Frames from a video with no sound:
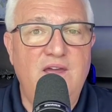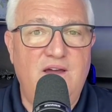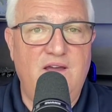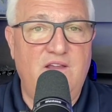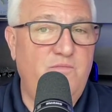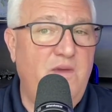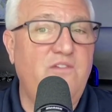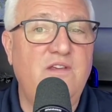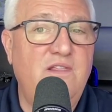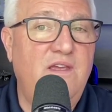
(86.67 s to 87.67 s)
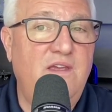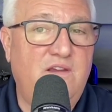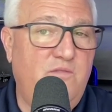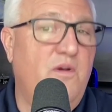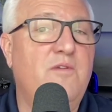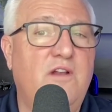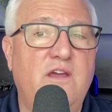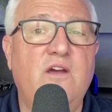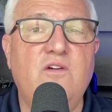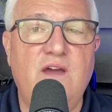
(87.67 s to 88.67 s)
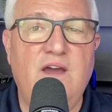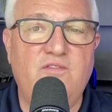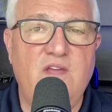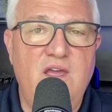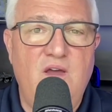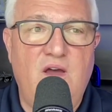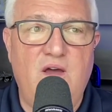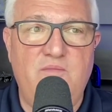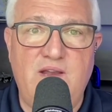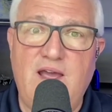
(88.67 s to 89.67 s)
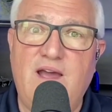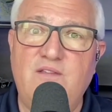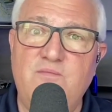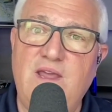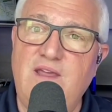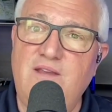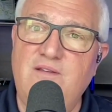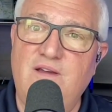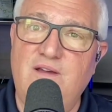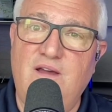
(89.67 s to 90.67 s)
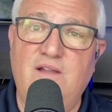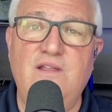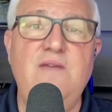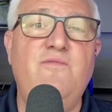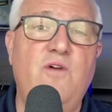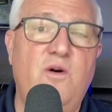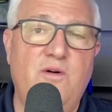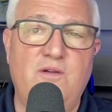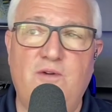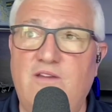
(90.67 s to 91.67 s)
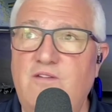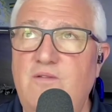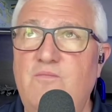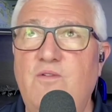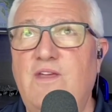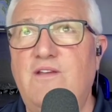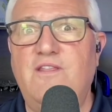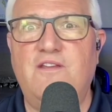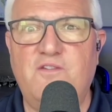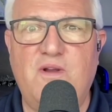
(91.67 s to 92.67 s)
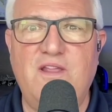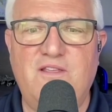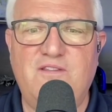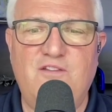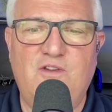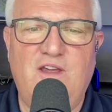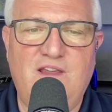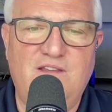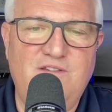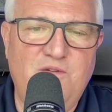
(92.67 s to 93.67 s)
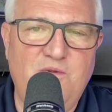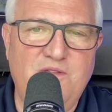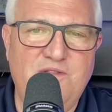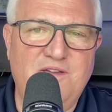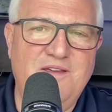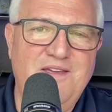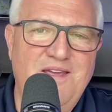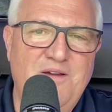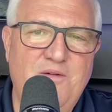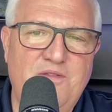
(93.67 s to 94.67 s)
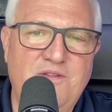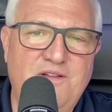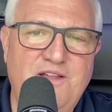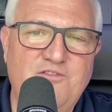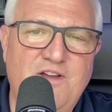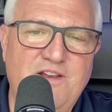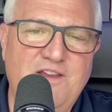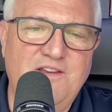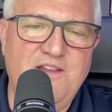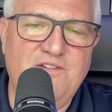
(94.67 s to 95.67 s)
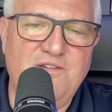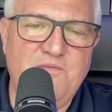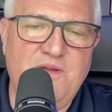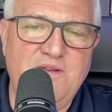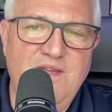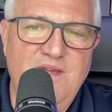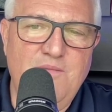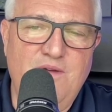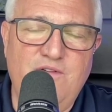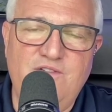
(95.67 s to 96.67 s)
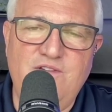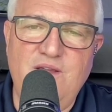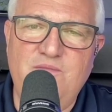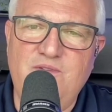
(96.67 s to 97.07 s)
especially in the experimental aircraft. But it has made a leap forward, and we're actually moving into the 20th century, I guess, here with electronic ignition. But first, James,